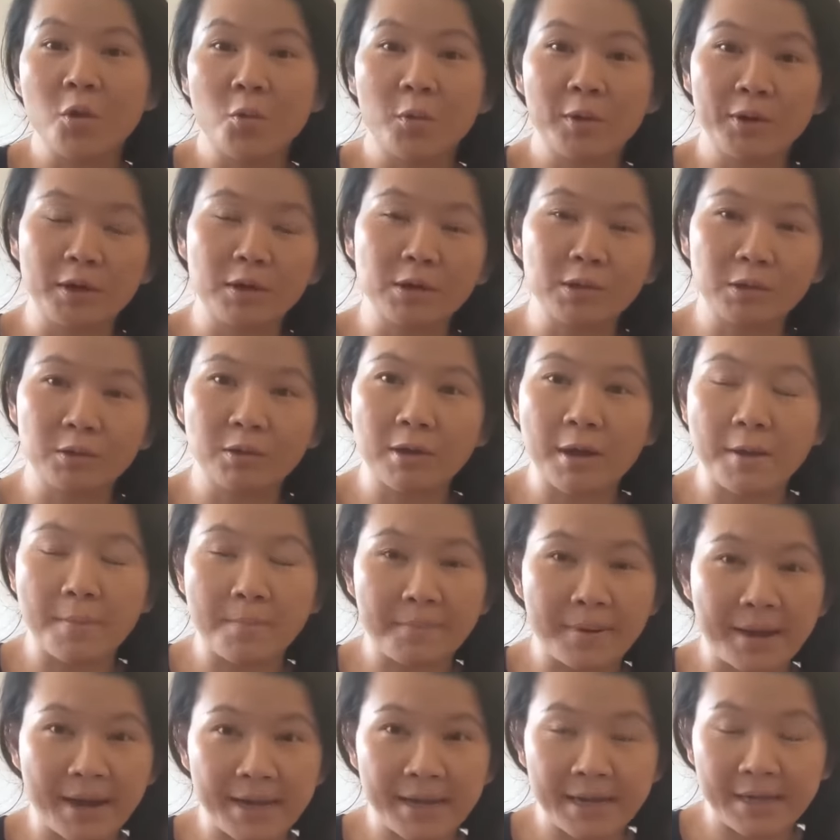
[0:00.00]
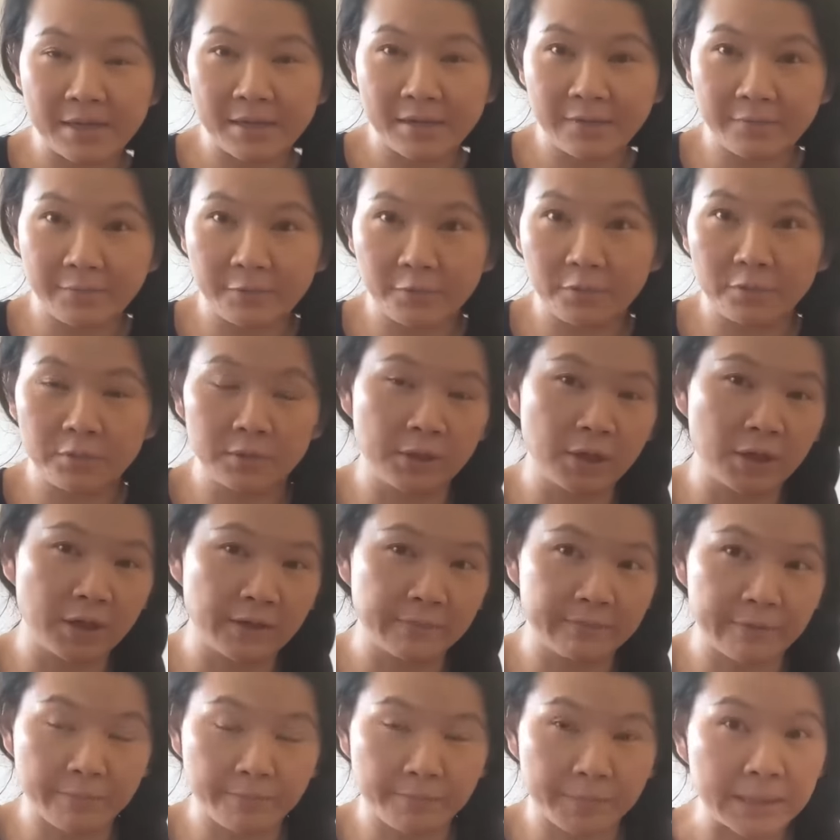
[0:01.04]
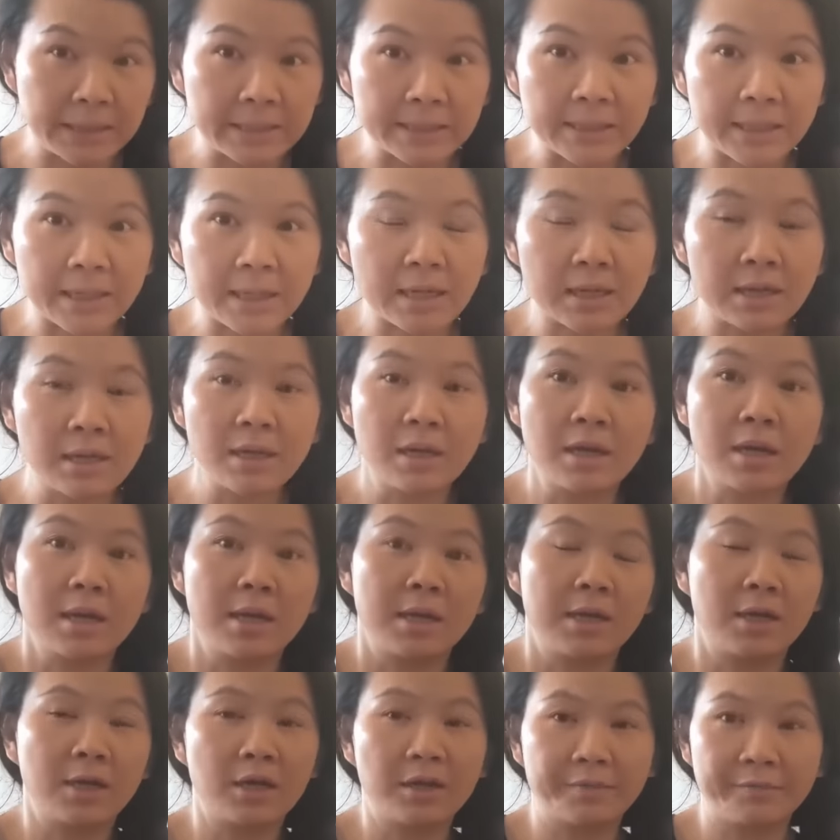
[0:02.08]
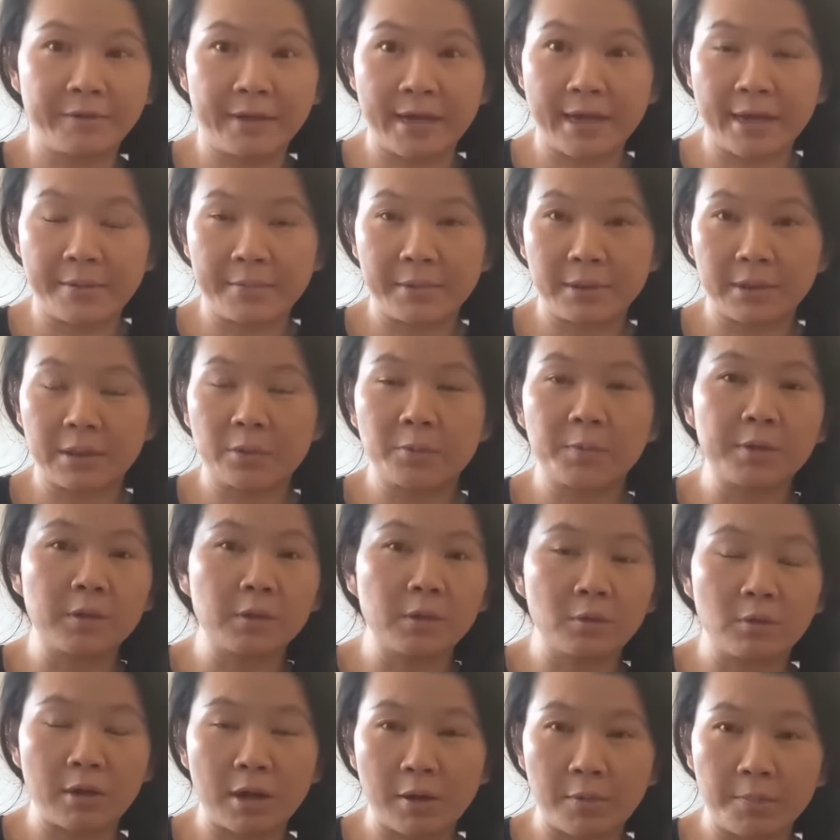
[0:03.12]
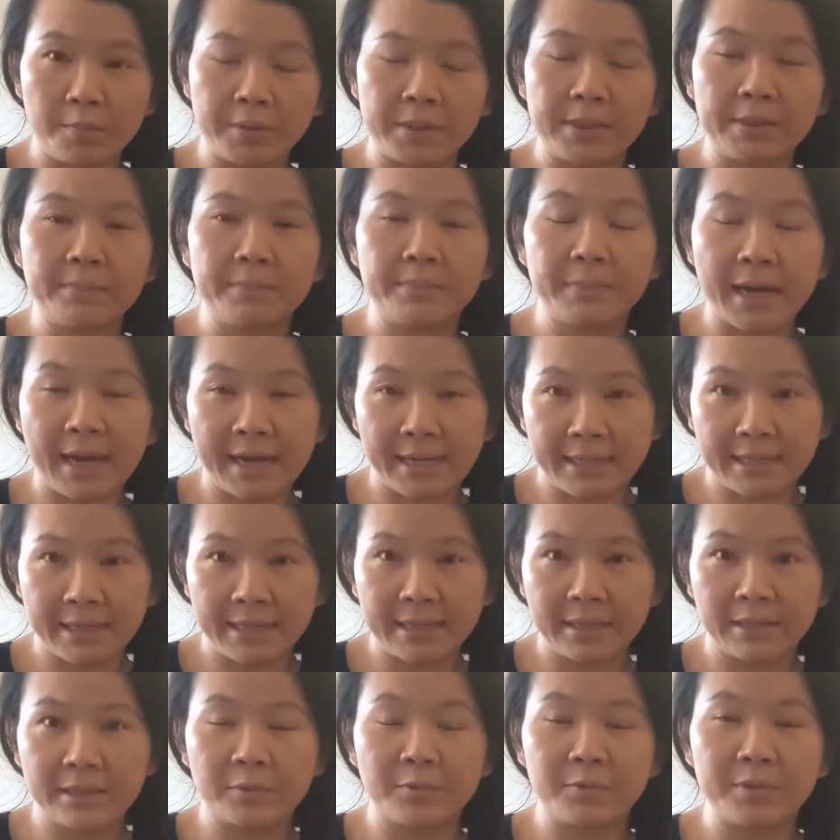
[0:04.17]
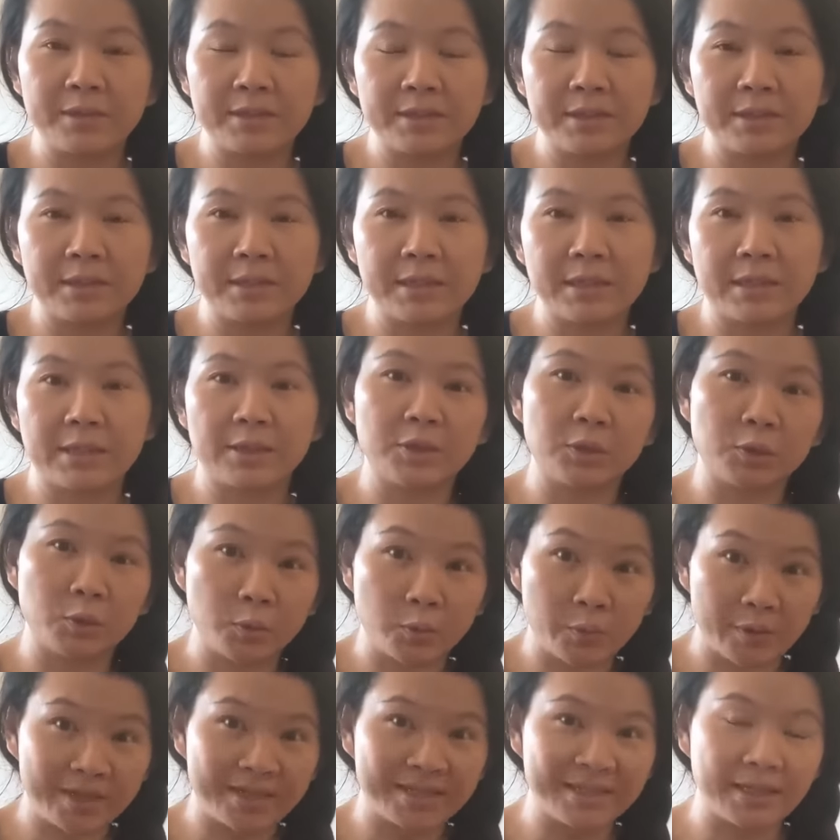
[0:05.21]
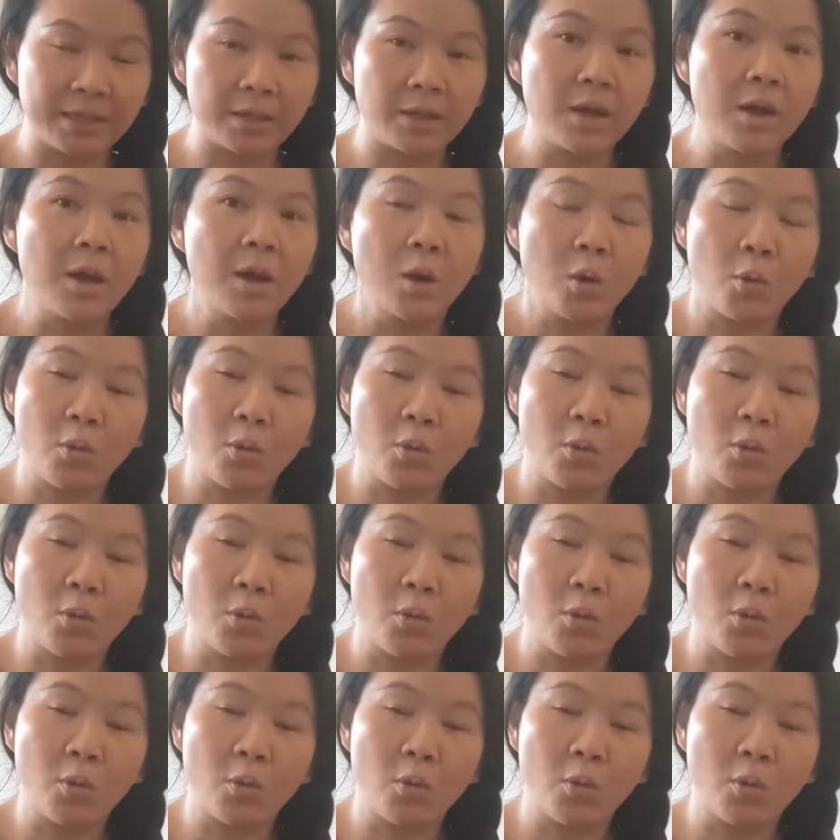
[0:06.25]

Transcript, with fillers: We don't go out and buy any food, not even pizza, not even hamburger. We don't go out and be, eat it. The reason is two reasons.